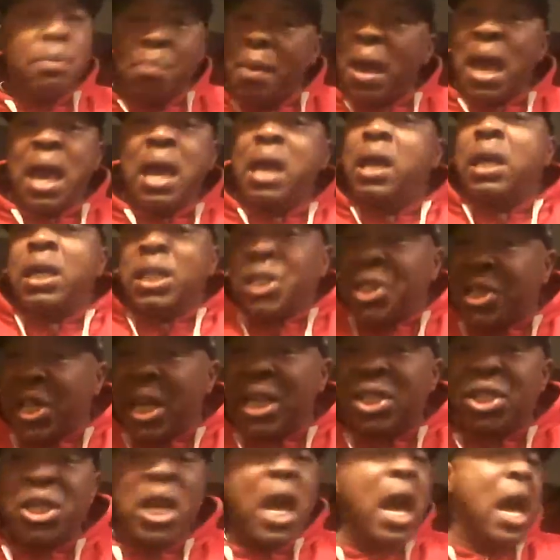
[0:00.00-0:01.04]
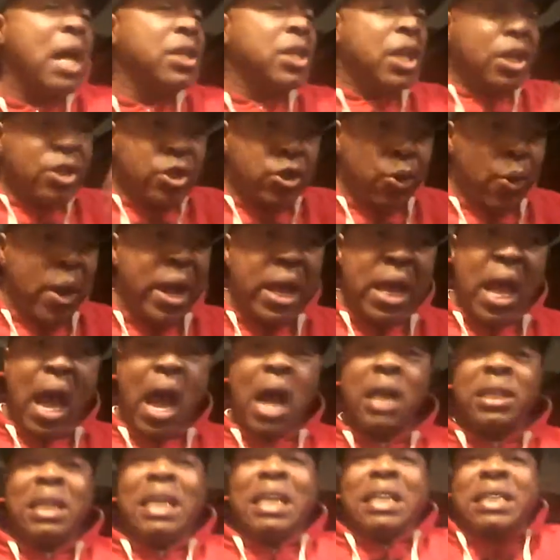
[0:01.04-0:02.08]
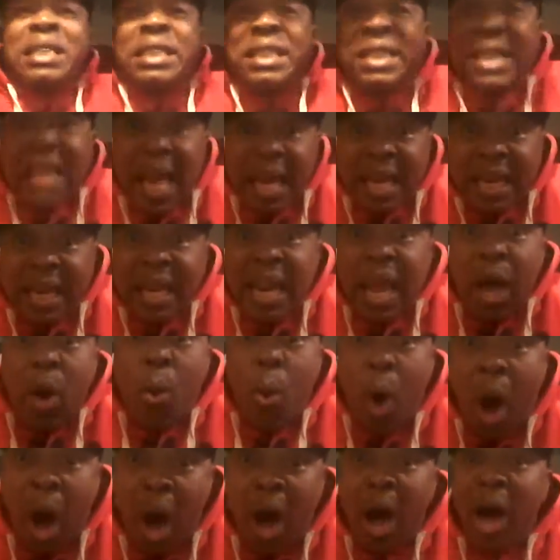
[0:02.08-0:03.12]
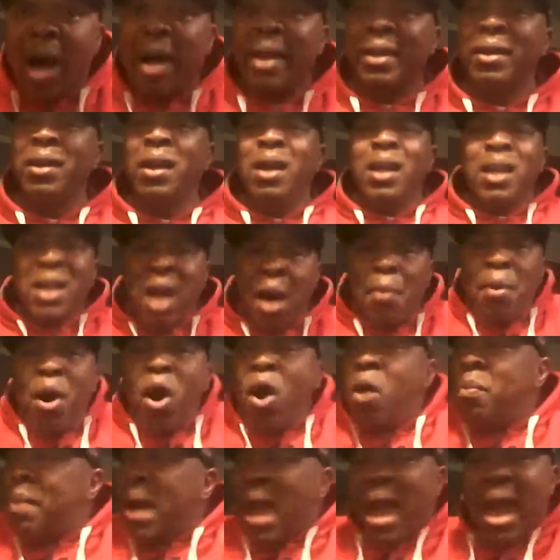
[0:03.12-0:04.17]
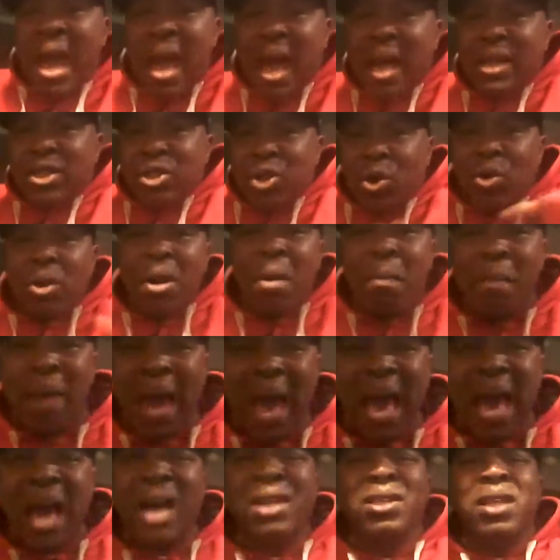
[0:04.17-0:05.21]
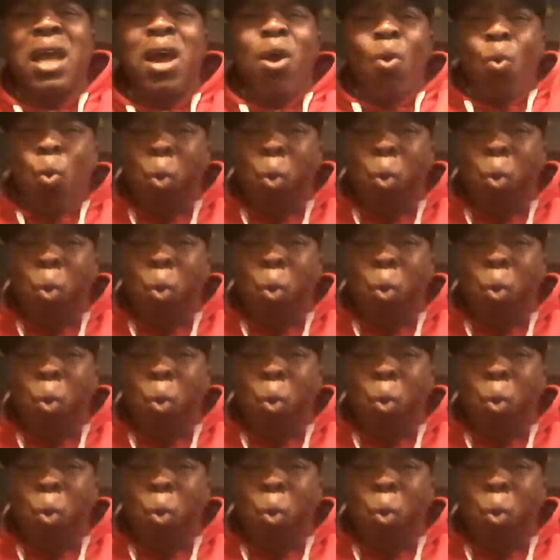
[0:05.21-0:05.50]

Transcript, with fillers: Man, six yards, three yards, second and one. Come on, man, do the math.